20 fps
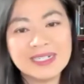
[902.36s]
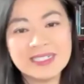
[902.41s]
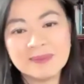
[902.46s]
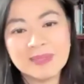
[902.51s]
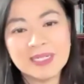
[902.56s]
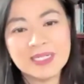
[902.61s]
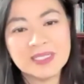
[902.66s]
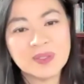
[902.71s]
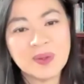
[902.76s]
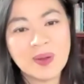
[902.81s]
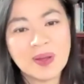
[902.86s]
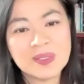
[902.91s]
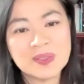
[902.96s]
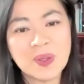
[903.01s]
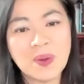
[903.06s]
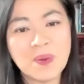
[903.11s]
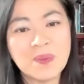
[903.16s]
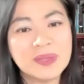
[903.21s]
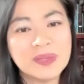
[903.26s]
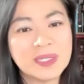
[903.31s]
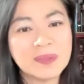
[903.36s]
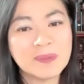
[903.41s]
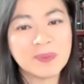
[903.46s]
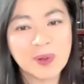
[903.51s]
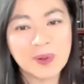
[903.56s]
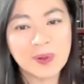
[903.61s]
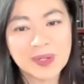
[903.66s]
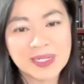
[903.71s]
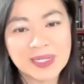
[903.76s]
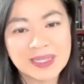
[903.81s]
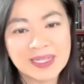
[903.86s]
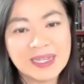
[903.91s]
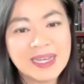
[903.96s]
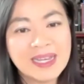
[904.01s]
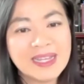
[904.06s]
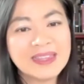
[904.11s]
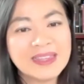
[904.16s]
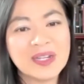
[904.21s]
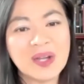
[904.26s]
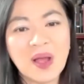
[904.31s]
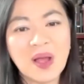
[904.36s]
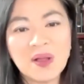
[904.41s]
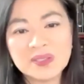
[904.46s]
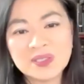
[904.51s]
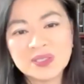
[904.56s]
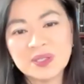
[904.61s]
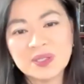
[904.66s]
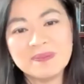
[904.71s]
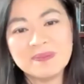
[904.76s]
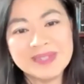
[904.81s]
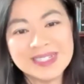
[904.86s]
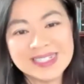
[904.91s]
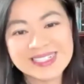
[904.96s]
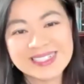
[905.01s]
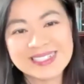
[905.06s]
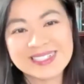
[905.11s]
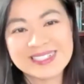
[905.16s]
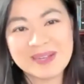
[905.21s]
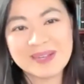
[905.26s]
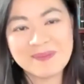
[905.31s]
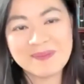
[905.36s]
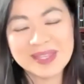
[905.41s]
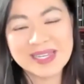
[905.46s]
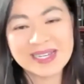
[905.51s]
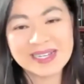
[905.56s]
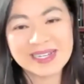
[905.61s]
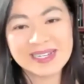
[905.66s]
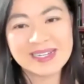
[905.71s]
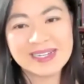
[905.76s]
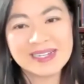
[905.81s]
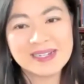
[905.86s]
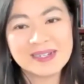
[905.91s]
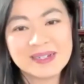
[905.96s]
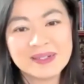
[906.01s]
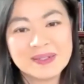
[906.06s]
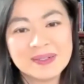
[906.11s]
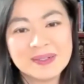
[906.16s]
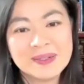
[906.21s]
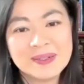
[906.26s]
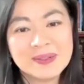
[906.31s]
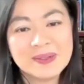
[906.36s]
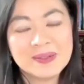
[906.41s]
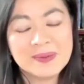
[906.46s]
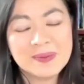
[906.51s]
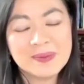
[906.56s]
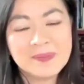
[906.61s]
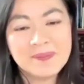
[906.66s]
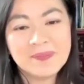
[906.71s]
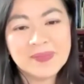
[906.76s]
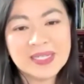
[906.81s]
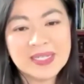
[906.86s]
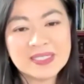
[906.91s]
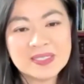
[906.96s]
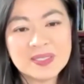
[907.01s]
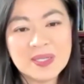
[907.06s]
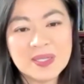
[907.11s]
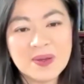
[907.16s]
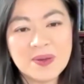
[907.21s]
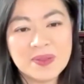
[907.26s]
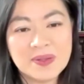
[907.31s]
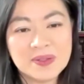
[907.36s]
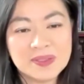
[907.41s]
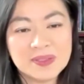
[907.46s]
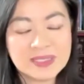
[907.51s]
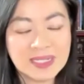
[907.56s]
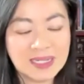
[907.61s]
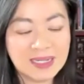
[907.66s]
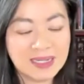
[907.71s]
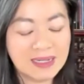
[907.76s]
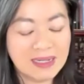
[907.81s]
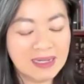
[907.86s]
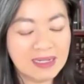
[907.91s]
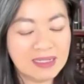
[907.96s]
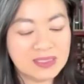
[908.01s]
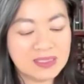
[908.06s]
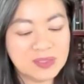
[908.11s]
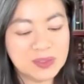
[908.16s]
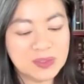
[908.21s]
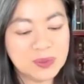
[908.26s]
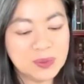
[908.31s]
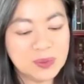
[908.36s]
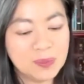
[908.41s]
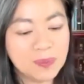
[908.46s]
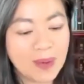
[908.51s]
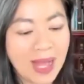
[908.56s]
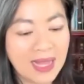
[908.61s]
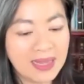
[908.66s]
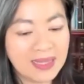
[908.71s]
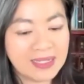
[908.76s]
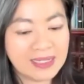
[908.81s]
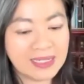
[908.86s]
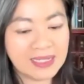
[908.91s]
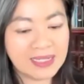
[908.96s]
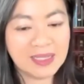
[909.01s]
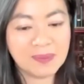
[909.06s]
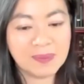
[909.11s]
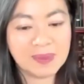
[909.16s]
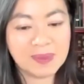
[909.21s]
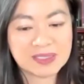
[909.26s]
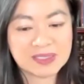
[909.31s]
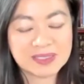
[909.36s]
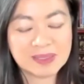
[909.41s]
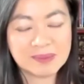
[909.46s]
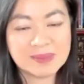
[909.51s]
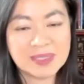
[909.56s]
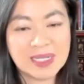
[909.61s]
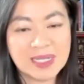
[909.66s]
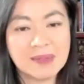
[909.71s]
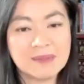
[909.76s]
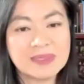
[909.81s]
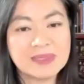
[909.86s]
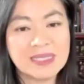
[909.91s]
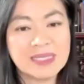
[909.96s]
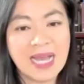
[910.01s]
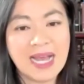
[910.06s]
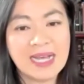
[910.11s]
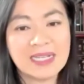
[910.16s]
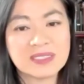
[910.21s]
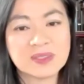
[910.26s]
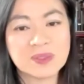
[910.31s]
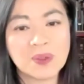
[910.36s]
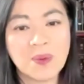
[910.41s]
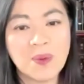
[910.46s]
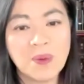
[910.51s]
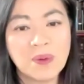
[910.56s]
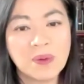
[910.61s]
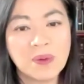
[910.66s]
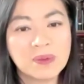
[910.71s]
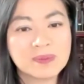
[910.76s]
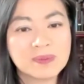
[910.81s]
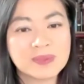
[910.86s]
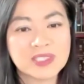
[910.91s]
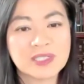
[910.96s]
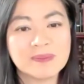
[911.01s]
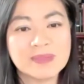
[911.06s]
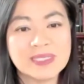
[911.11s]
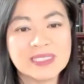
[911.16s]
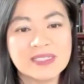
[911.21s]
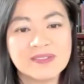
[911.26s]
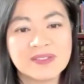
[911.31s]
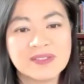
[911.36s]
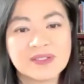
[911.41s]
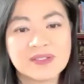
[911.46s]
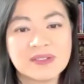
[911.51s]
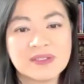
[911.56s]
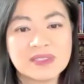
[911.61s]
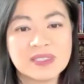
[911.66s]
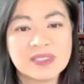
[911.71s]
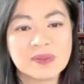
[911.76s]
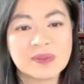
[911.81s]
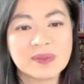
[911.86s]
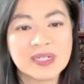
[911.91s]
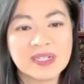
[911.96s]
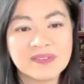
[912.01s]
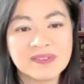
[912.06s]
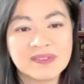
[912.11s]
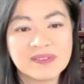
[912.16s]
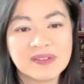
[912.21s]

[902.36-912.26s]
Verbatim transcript: to me as though I was only broken, that also missed something. And so there's a, a duality that we are sometimes asked to hold, which can be difficult in grief.